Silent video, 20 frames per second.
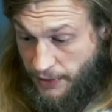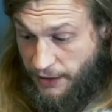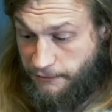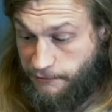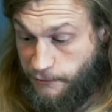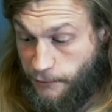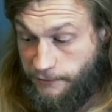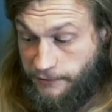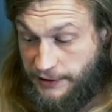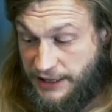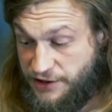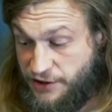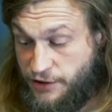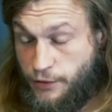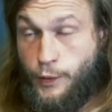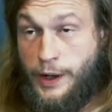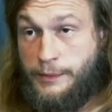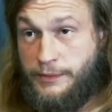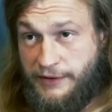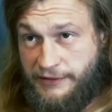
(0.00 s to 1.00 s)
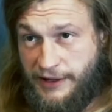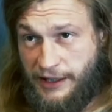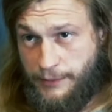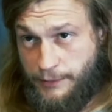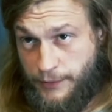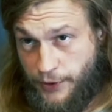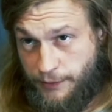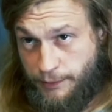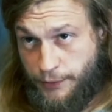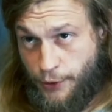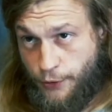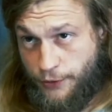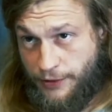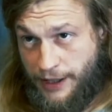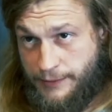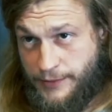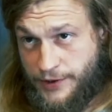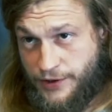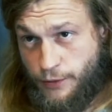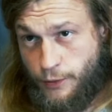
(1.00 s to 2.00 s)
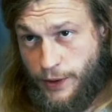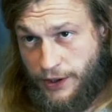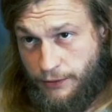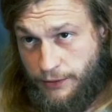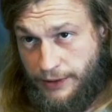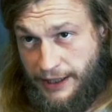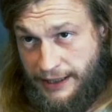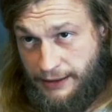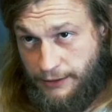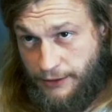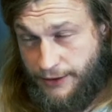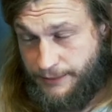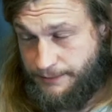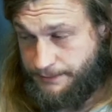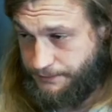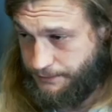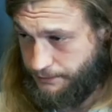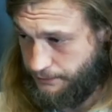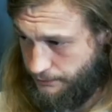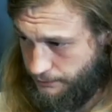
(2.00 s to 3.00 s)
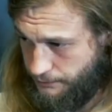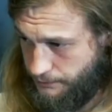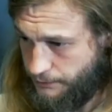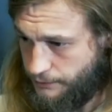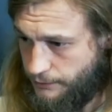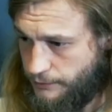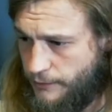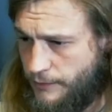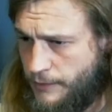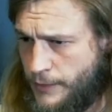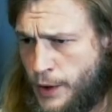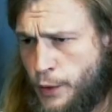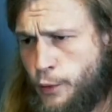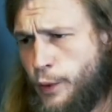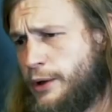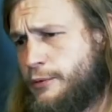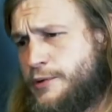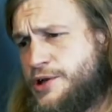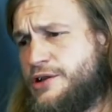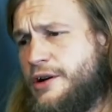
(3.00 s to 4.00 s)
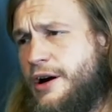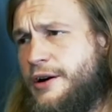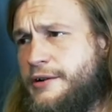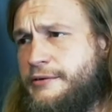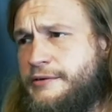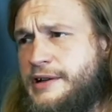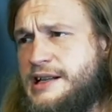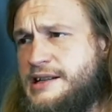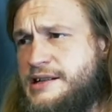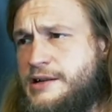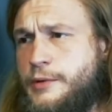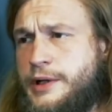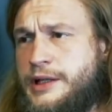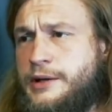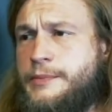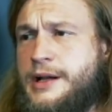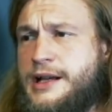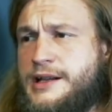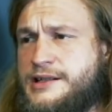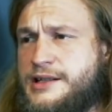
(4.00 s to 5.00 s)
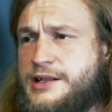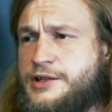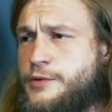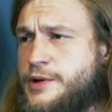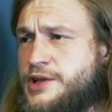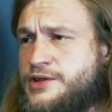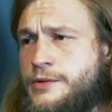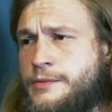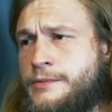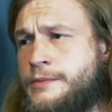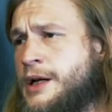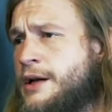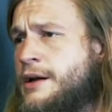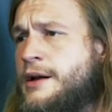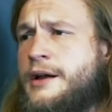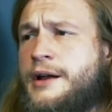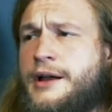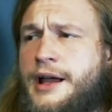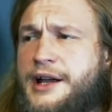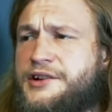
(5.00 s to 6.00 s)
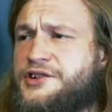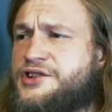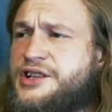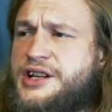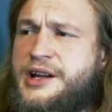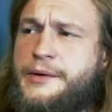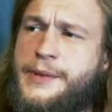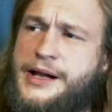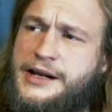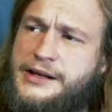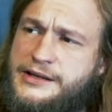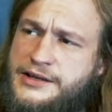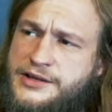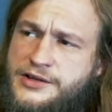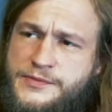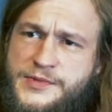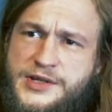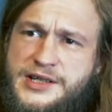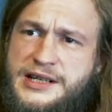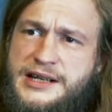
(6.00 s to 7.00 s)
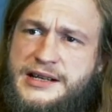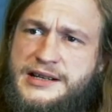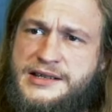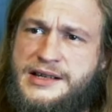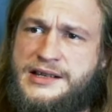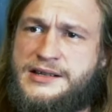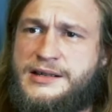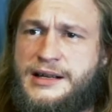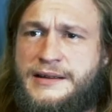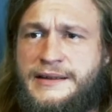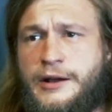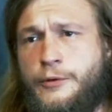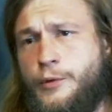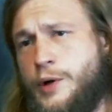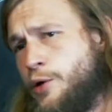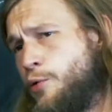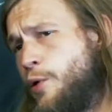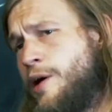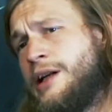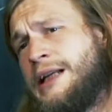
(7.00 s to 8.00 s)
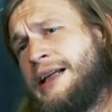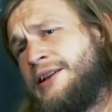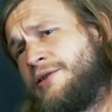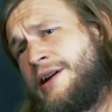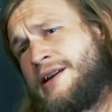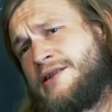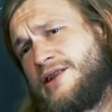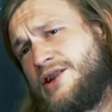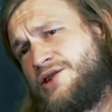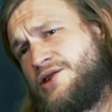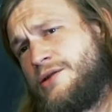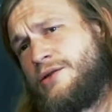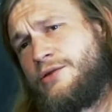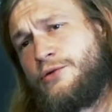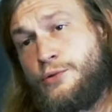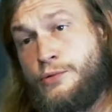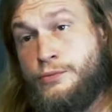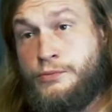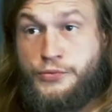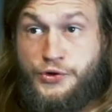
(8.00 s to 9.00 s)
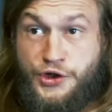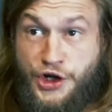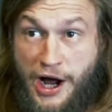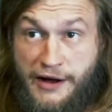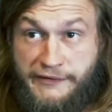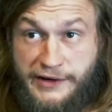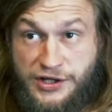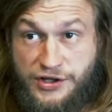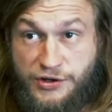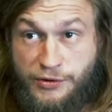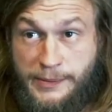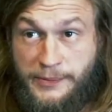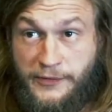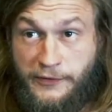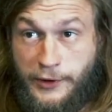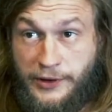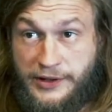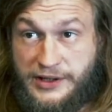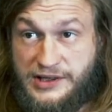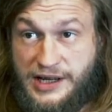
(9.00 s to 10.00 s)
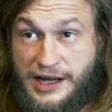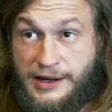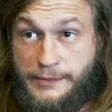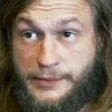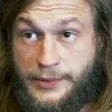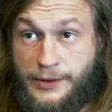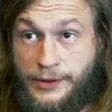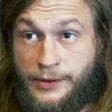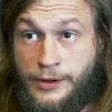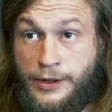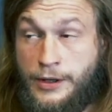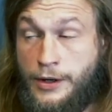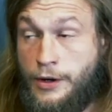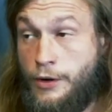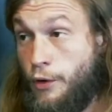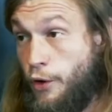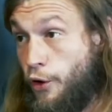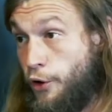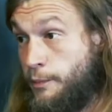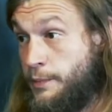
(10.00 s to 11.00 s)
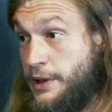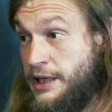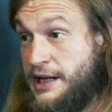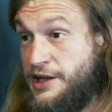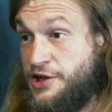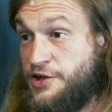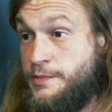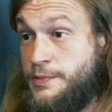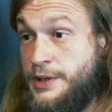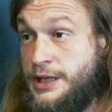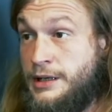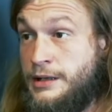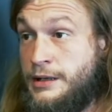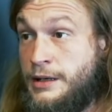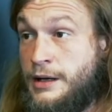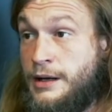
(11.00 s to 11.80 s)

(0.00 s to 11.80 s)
full-fledged web development programmers. What do they learn? Well, we start off easy with the basics, with some HTML and some CSS, and then we quickly transition to JavaScript, for example, or PHP.